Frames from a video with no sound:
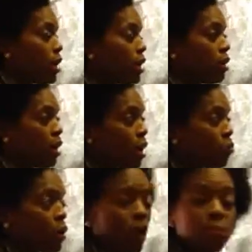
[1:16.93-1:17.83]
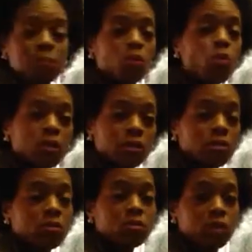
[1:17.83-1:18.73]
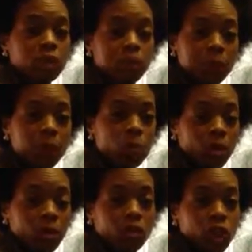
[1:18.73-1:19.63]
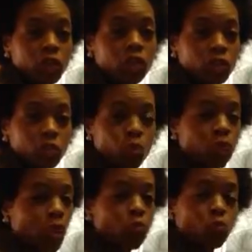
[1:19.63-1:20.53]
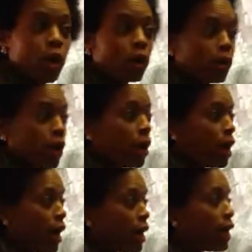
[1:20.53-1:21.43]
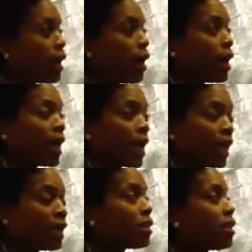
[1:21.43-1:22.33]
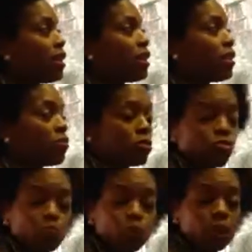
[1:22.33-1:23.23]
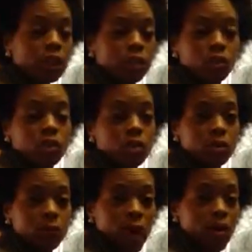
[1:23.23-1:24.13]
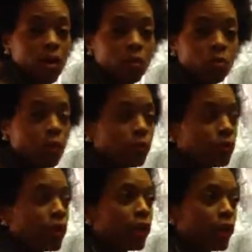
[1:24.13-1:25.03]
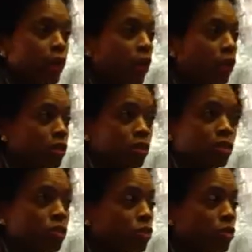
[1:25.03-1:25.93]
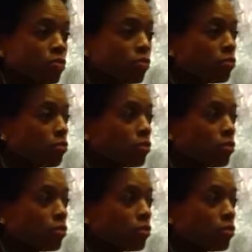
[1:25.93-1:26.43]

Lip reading: He would come up to our schools and speak with our teachers one-on-one, and he was really concerned about our welfare and our continued,